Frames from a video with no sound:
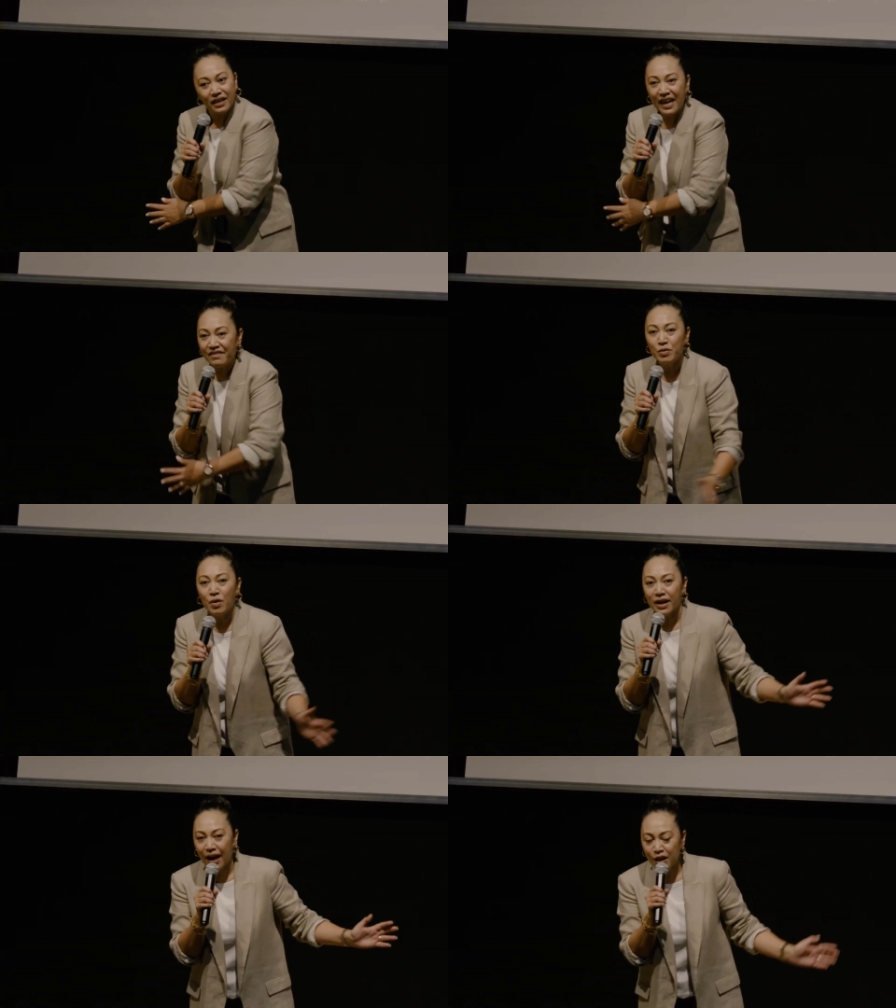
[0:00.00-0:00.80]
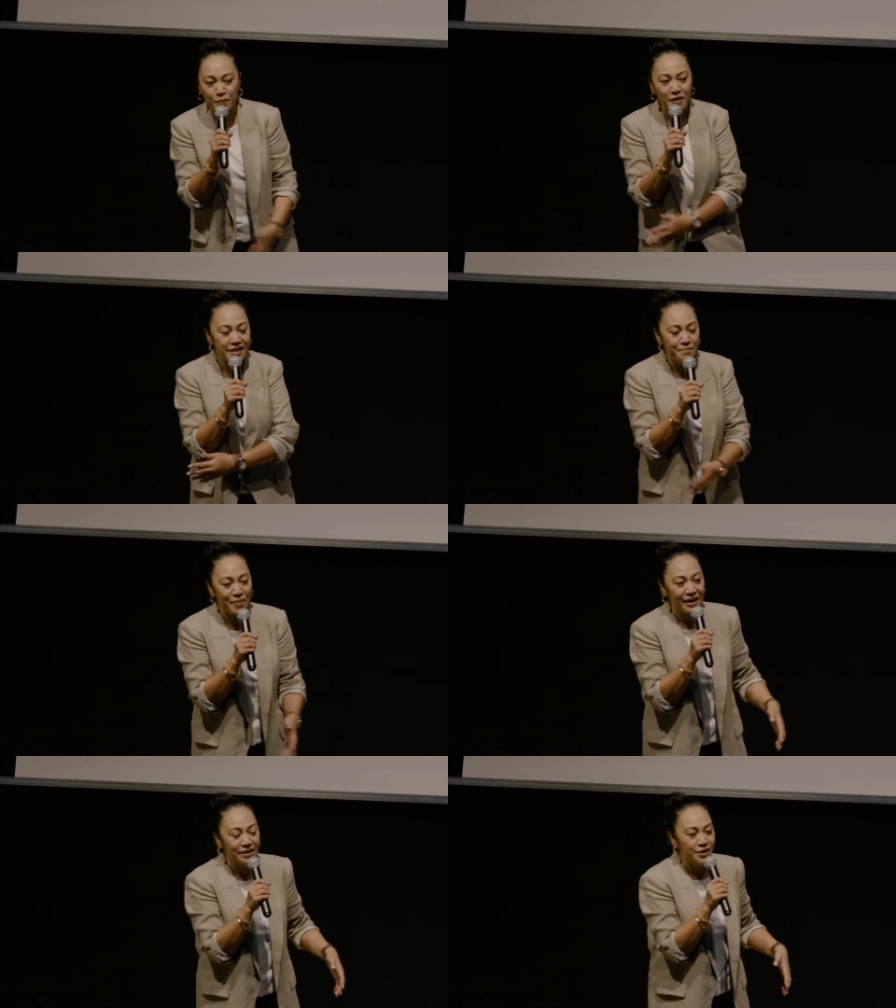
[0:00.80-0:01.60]
Everyone, 100%
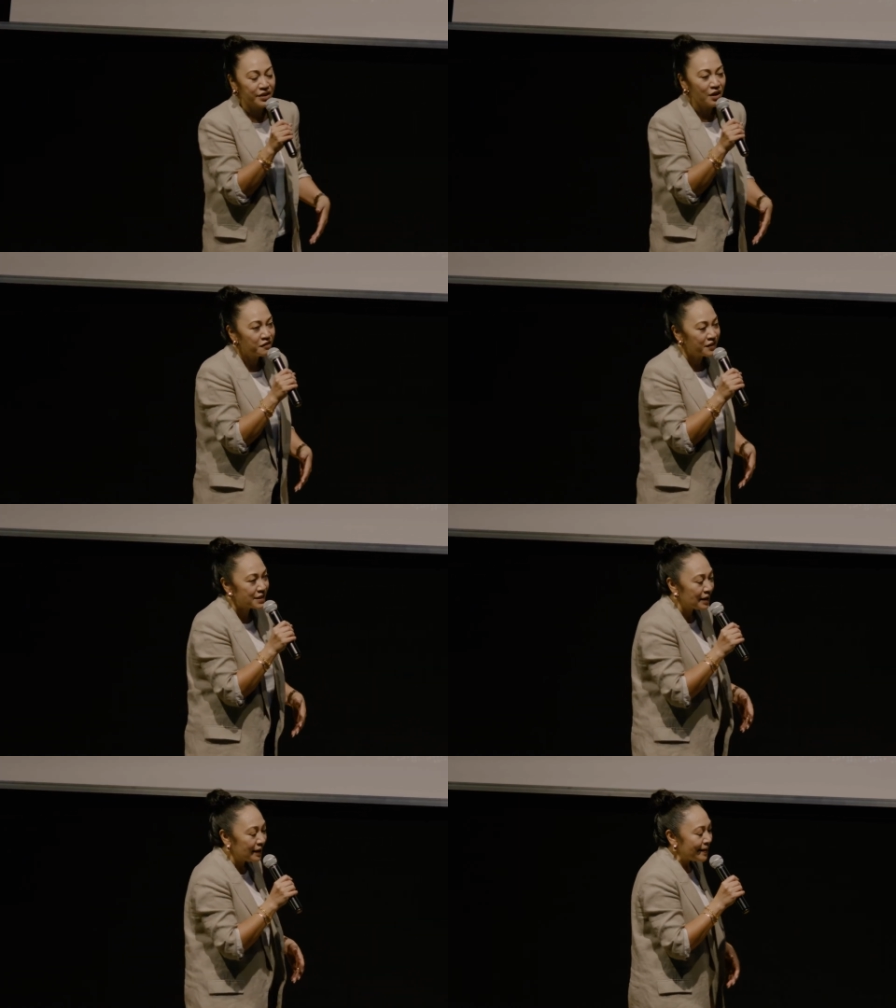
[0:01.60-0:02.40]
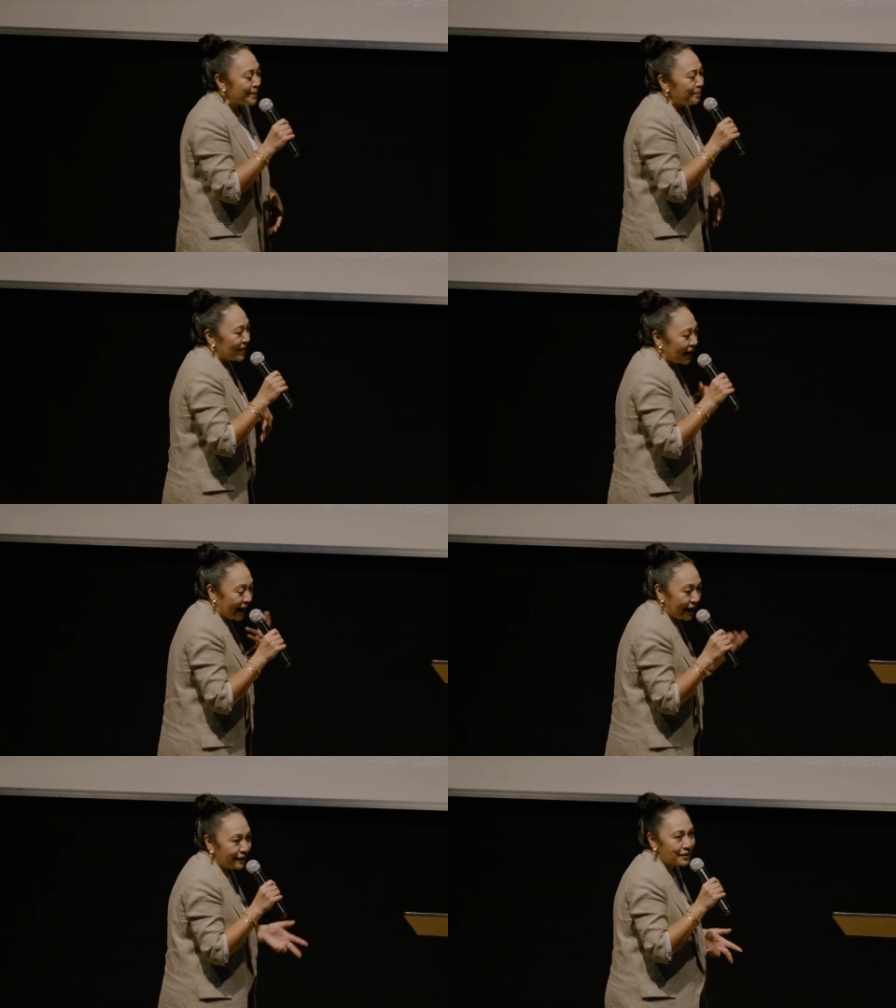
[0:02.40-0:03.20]
back into the office.
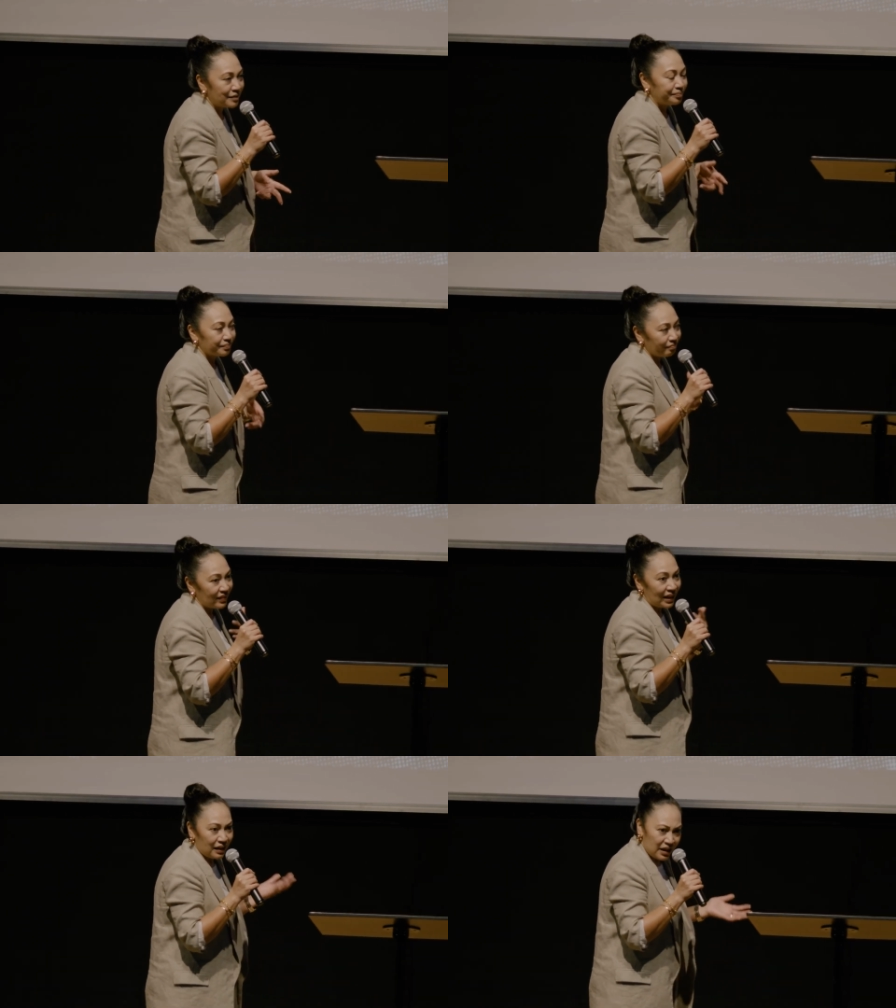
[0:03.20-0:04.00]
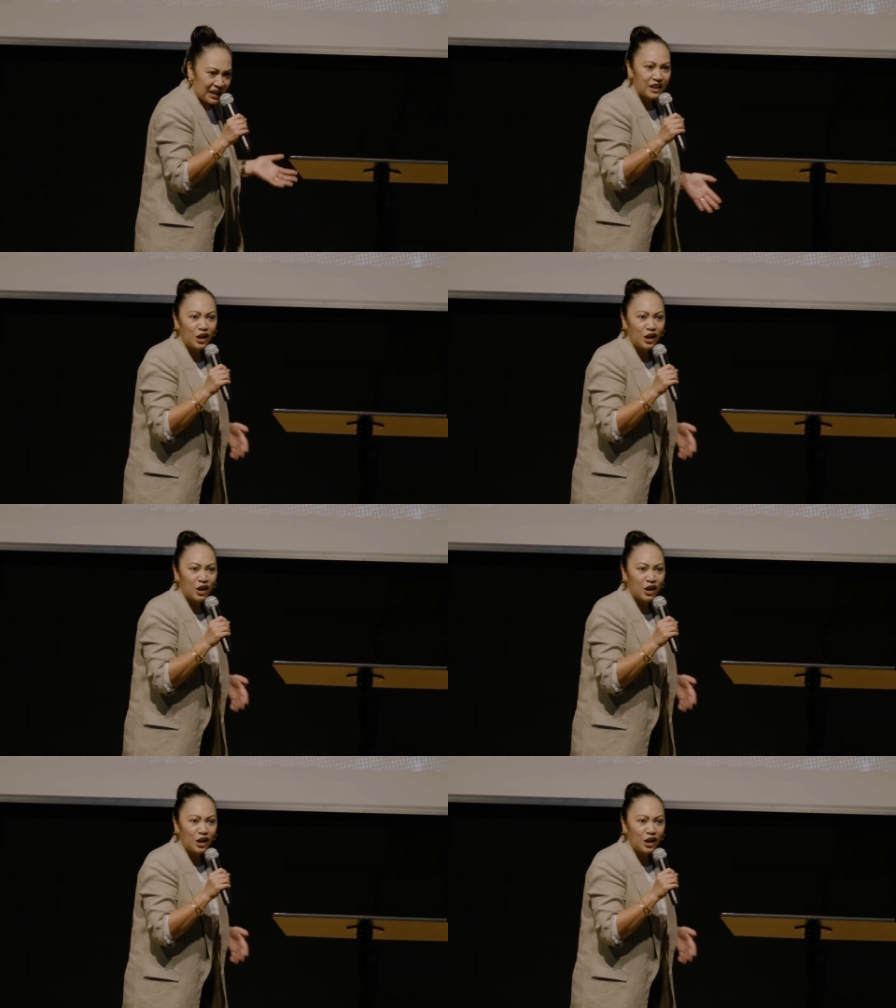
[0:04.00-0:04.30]
And the